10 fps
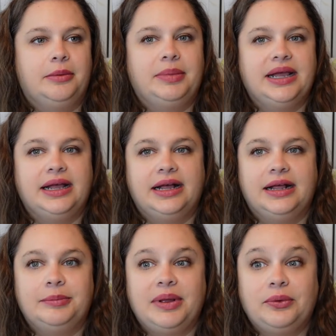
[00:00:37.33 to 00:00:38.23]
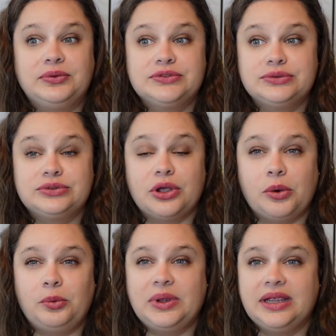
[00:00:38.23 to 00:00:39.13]
But um so
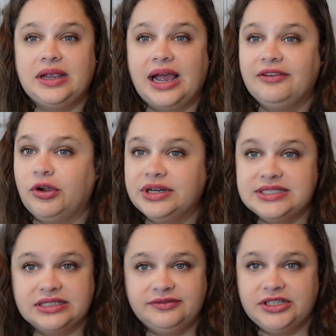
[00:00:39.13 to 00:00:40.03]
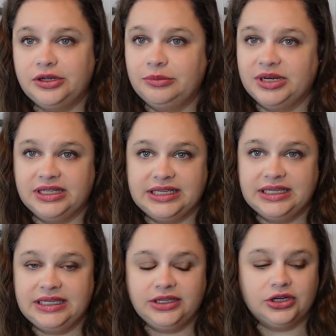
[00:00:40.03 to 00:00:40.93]
we I've already done a video, I'm gonna link
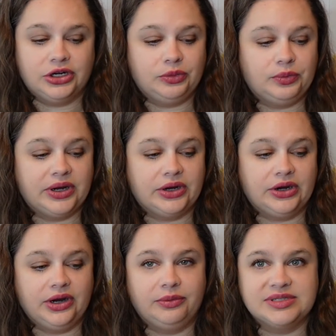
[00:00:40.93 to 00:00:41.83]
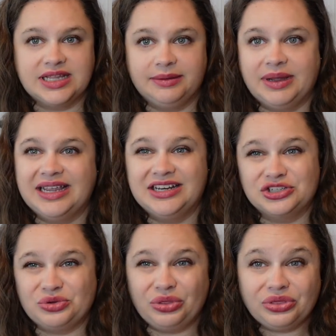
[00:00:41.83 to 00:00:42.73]
it here, where it was like my
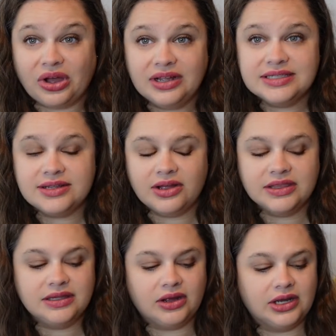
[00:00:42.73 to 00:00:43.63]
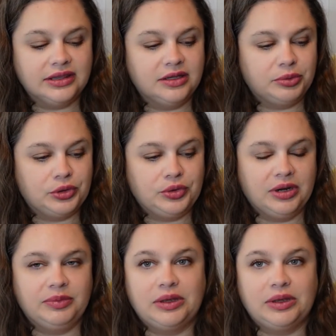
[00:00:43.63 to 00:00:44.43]
initial thoughts on on the program,